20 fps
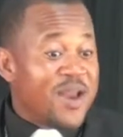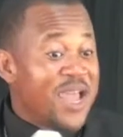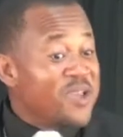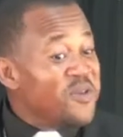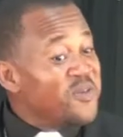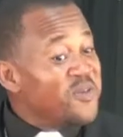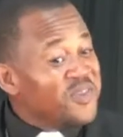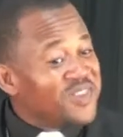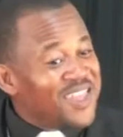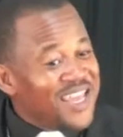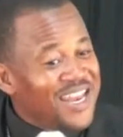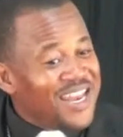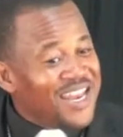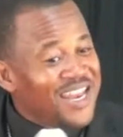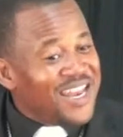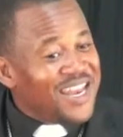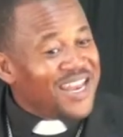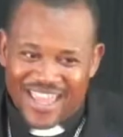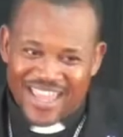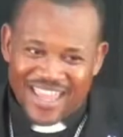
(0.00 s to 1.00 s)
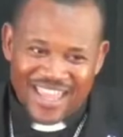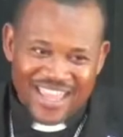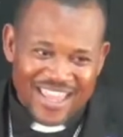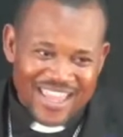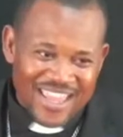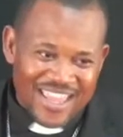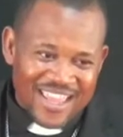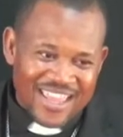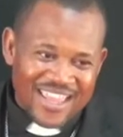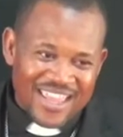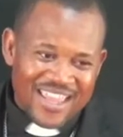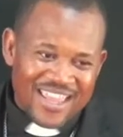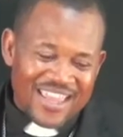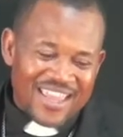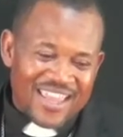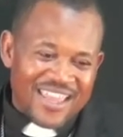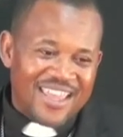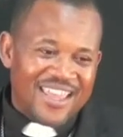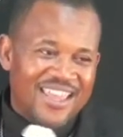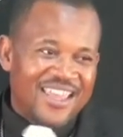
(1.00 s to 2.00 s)
I used to tell her, eh,
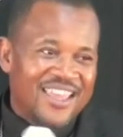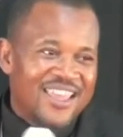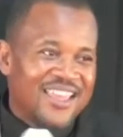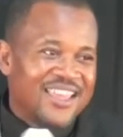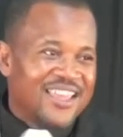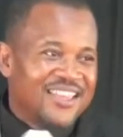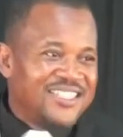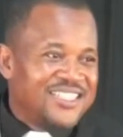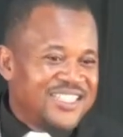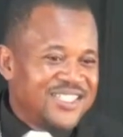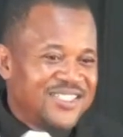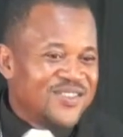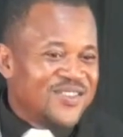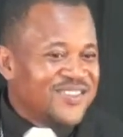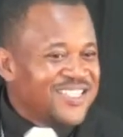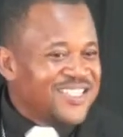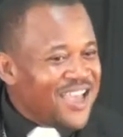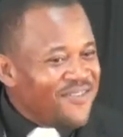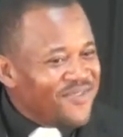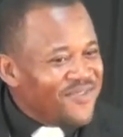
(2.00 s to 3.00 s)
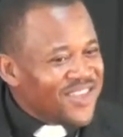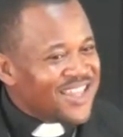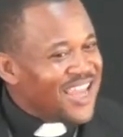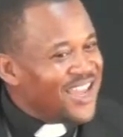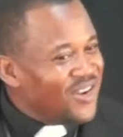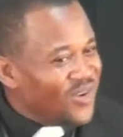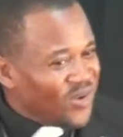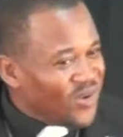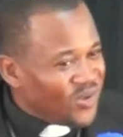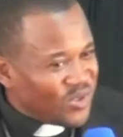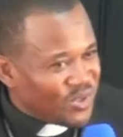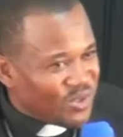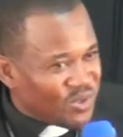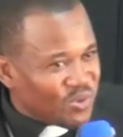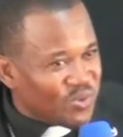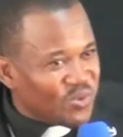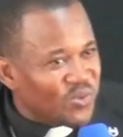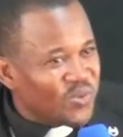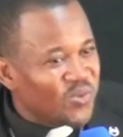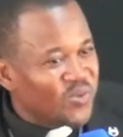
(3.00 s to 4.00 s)
Jesus have his hand on you.